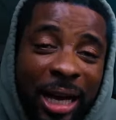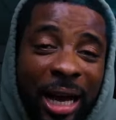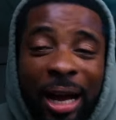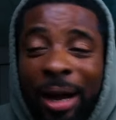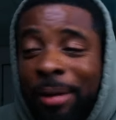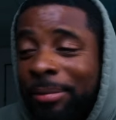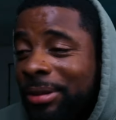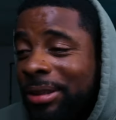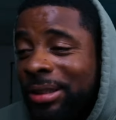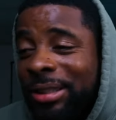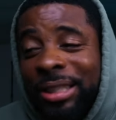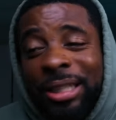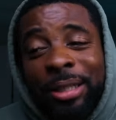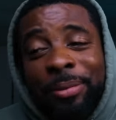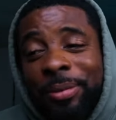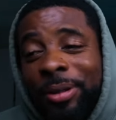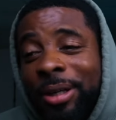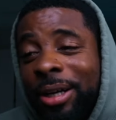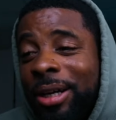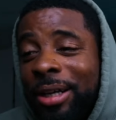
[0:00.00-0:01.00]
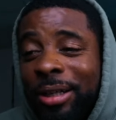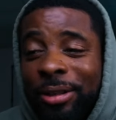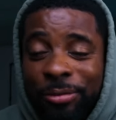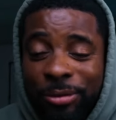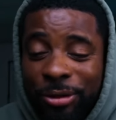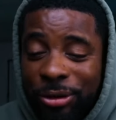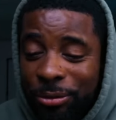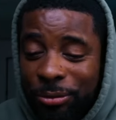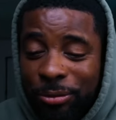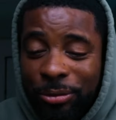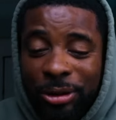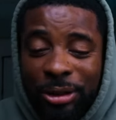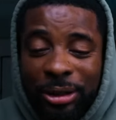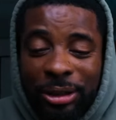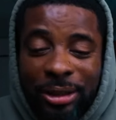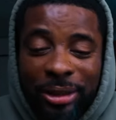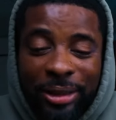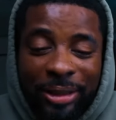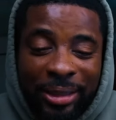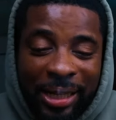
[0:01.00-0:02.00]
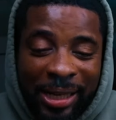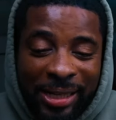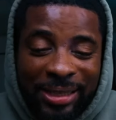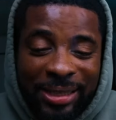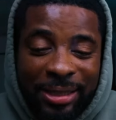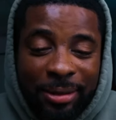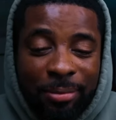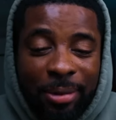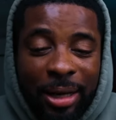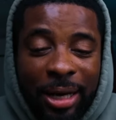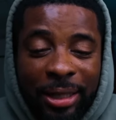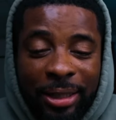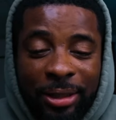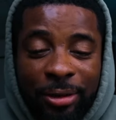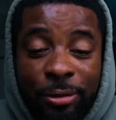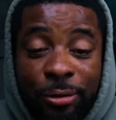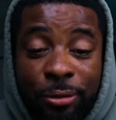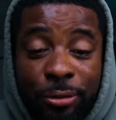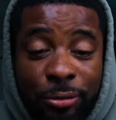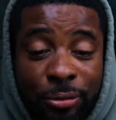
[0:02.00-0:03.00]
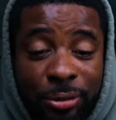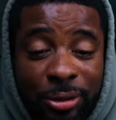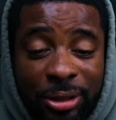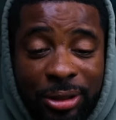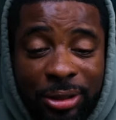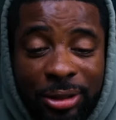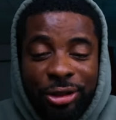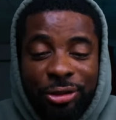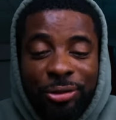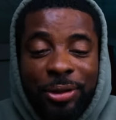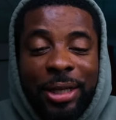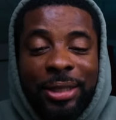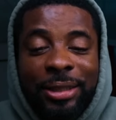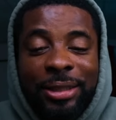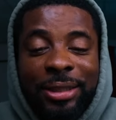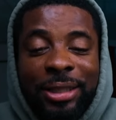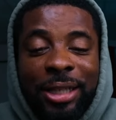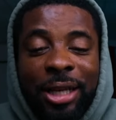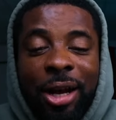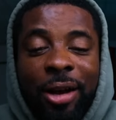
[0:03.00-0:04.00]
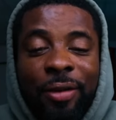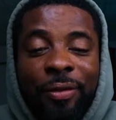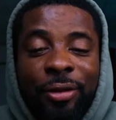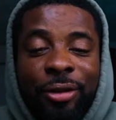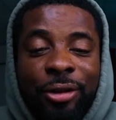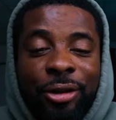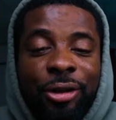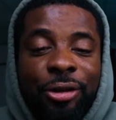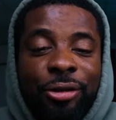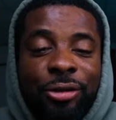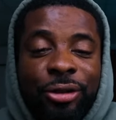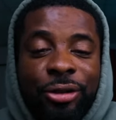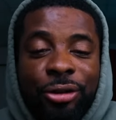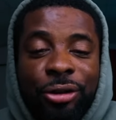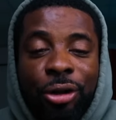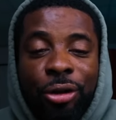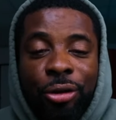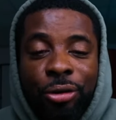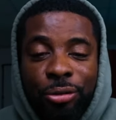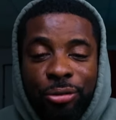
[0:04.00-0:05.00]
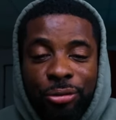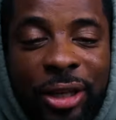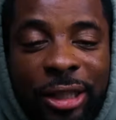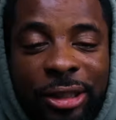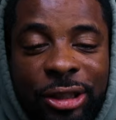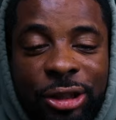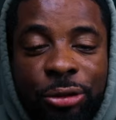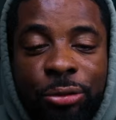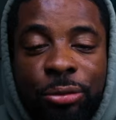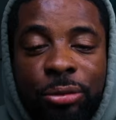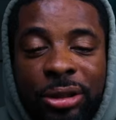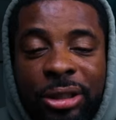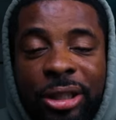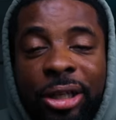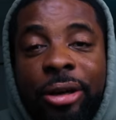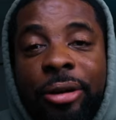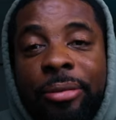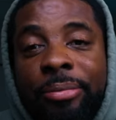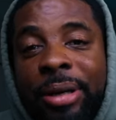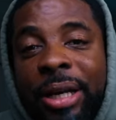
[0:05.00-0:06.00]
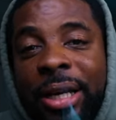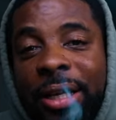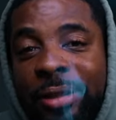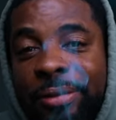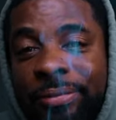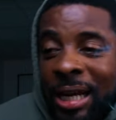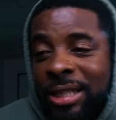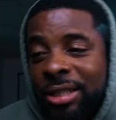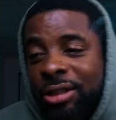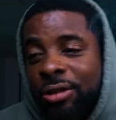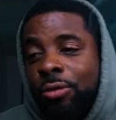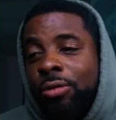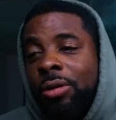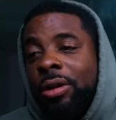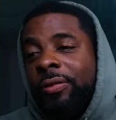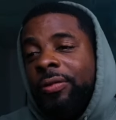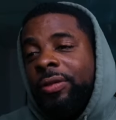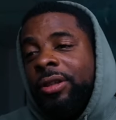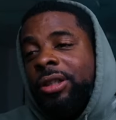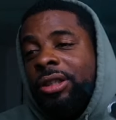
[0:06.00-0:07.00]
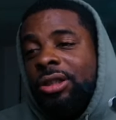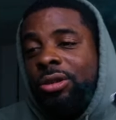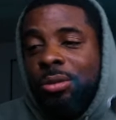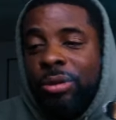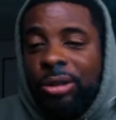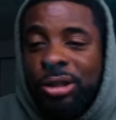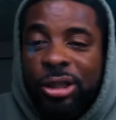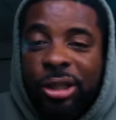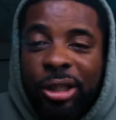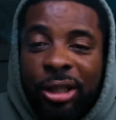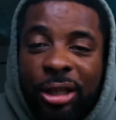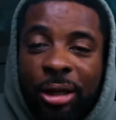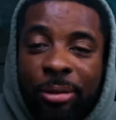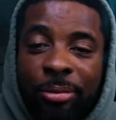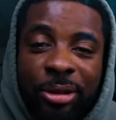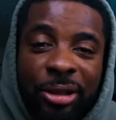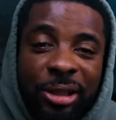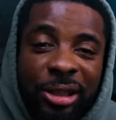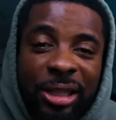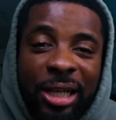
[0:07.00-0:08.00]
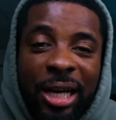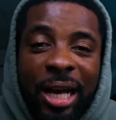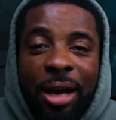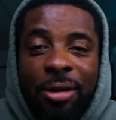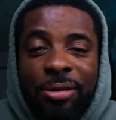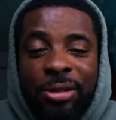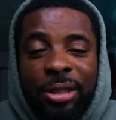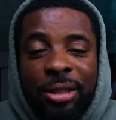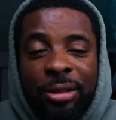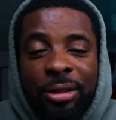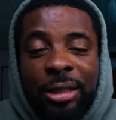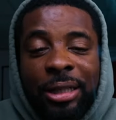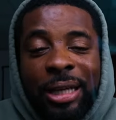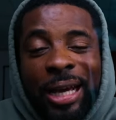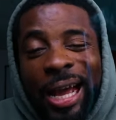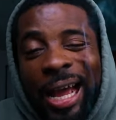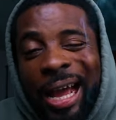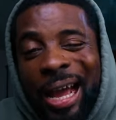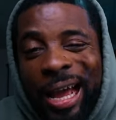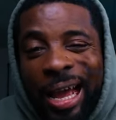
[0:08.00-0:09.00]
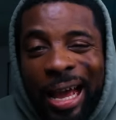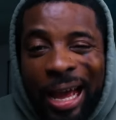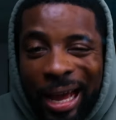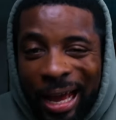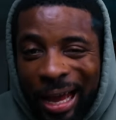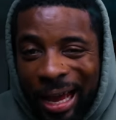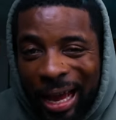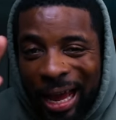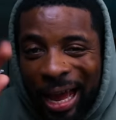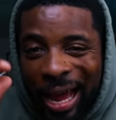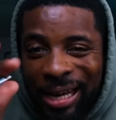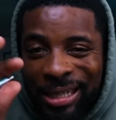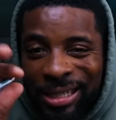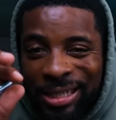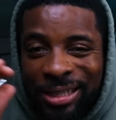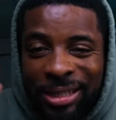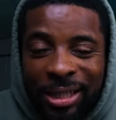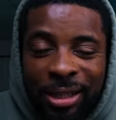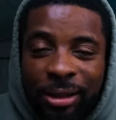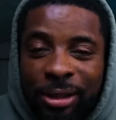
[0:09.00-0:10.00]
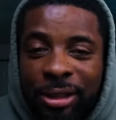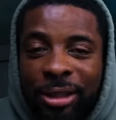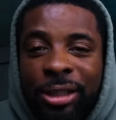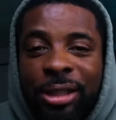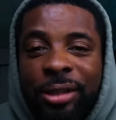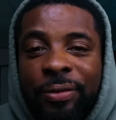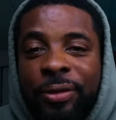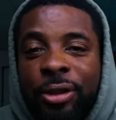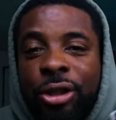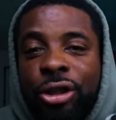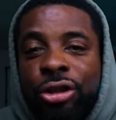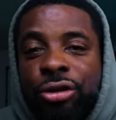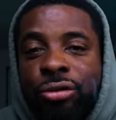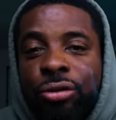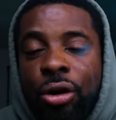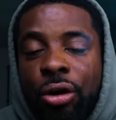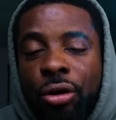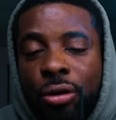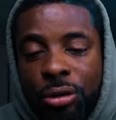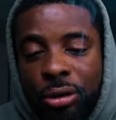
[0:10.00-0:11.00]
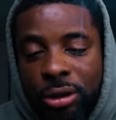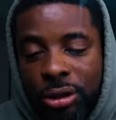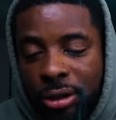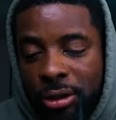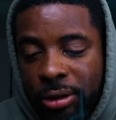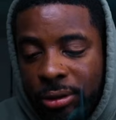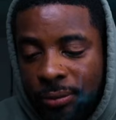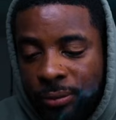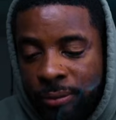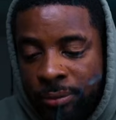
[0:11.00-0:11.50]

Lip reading: I'm just keep it 100 with you. That's somebody who's trying to let other girls know that you was in her bed. That's equivalent to a chick coming to your house and accidentally leaving her drawers.